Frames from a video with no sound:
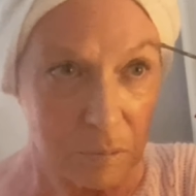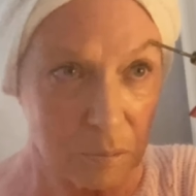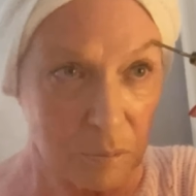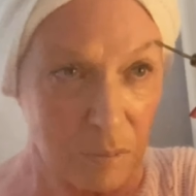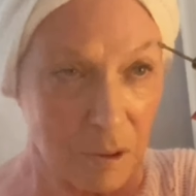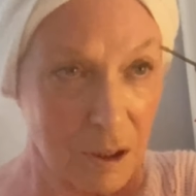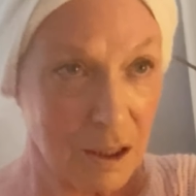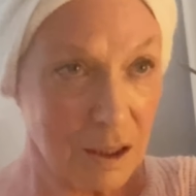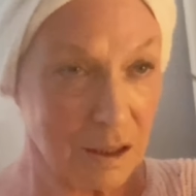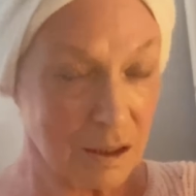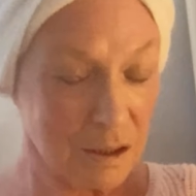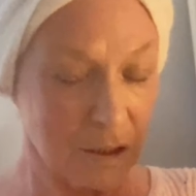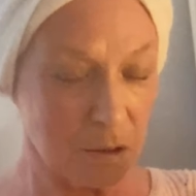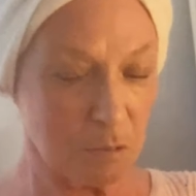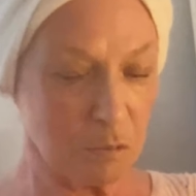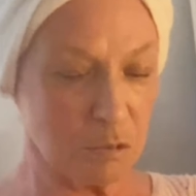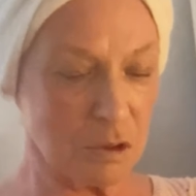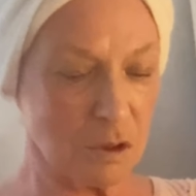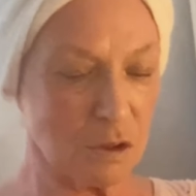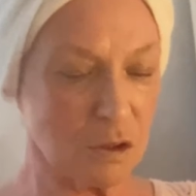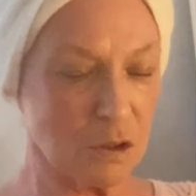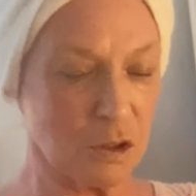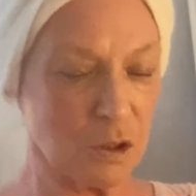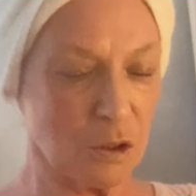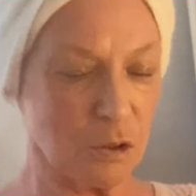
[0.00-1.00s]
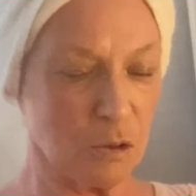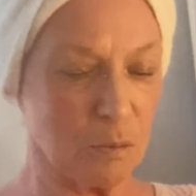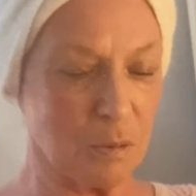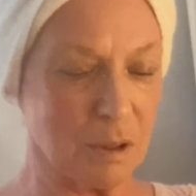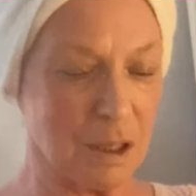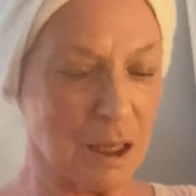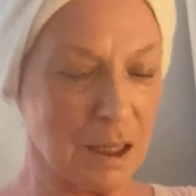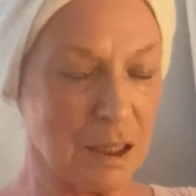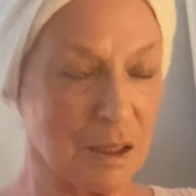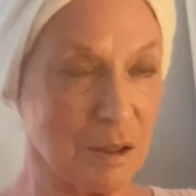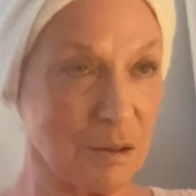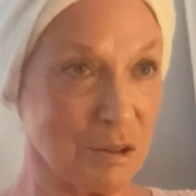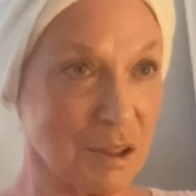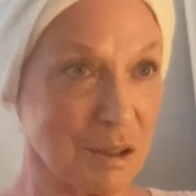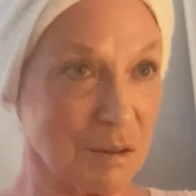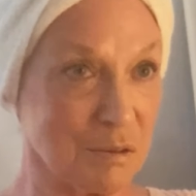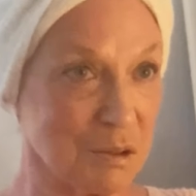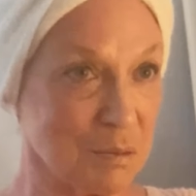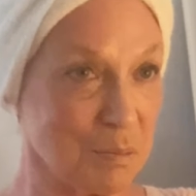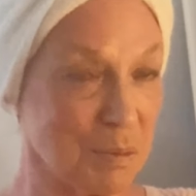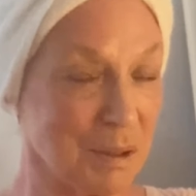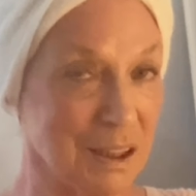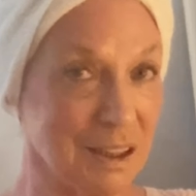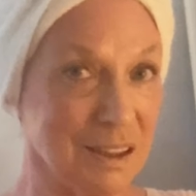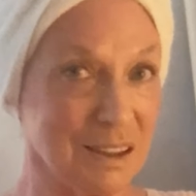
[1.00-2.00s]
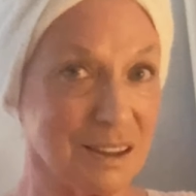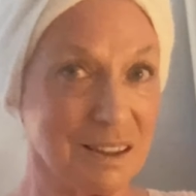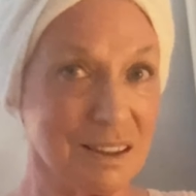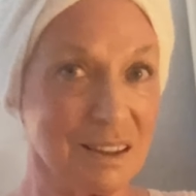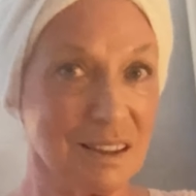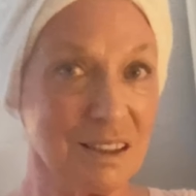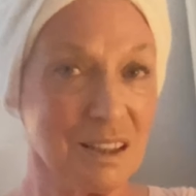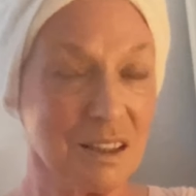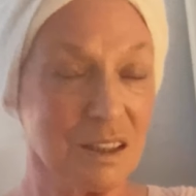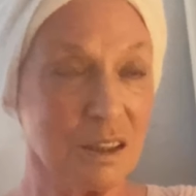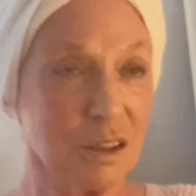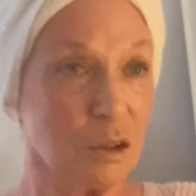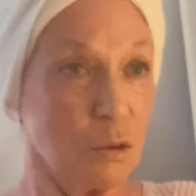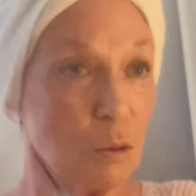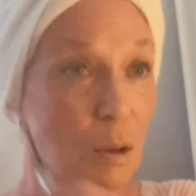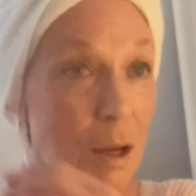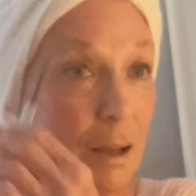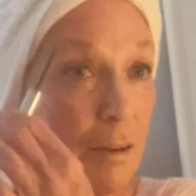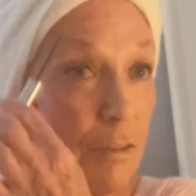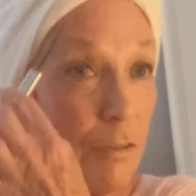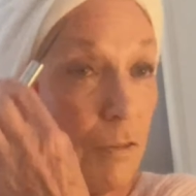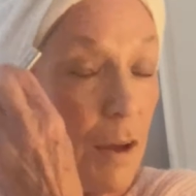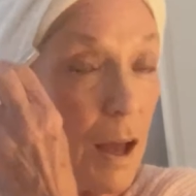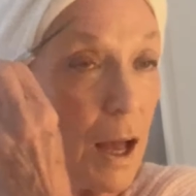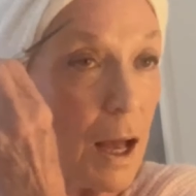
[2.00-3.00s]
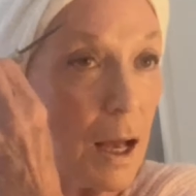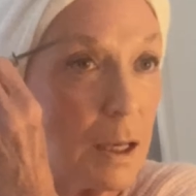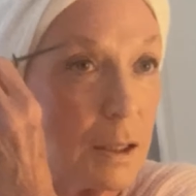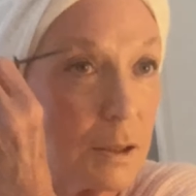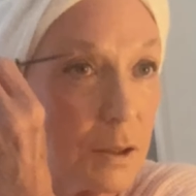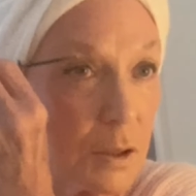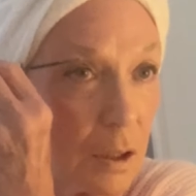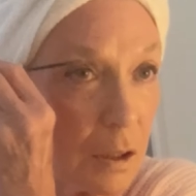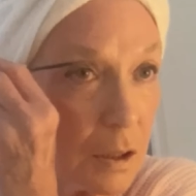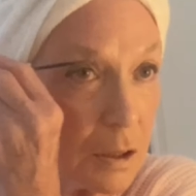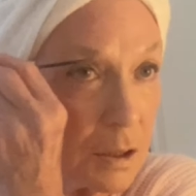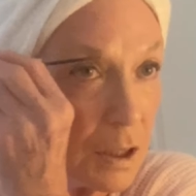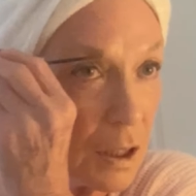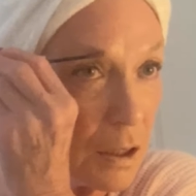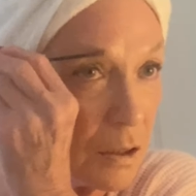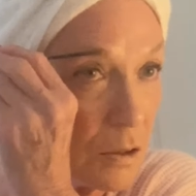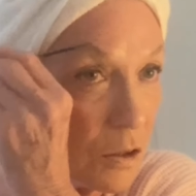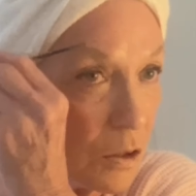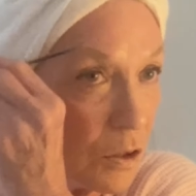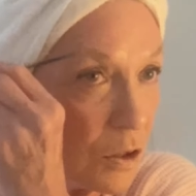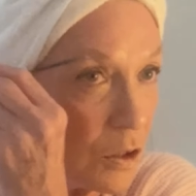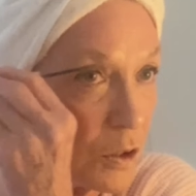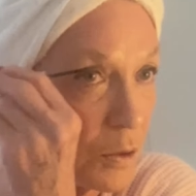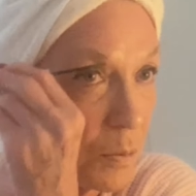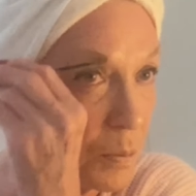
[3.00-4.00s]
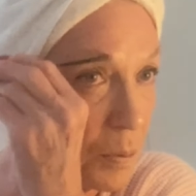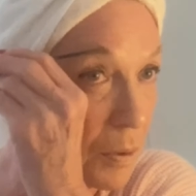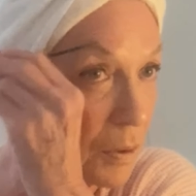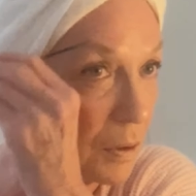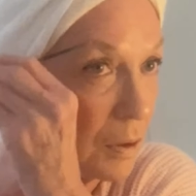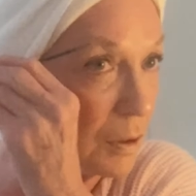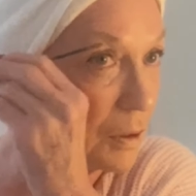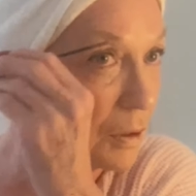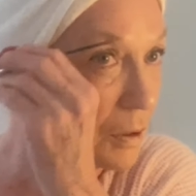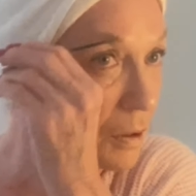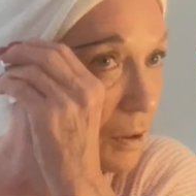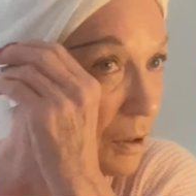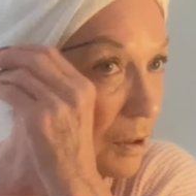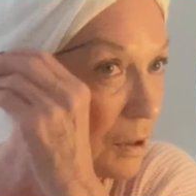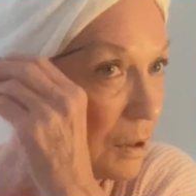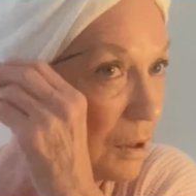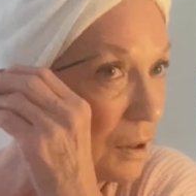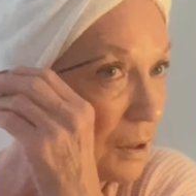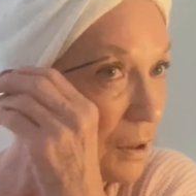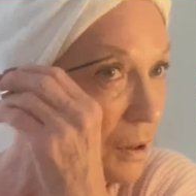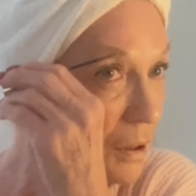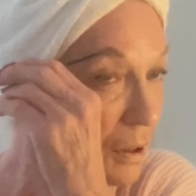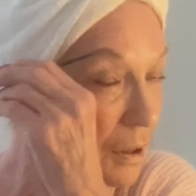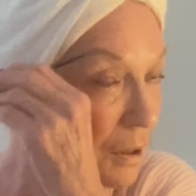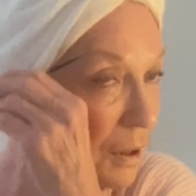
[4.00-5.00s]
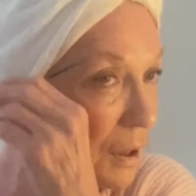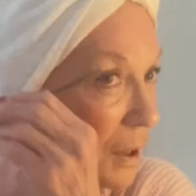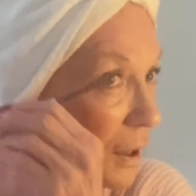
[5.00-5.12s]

black. It wouldn't suit me anyway with being quite fair. So I tend to just put a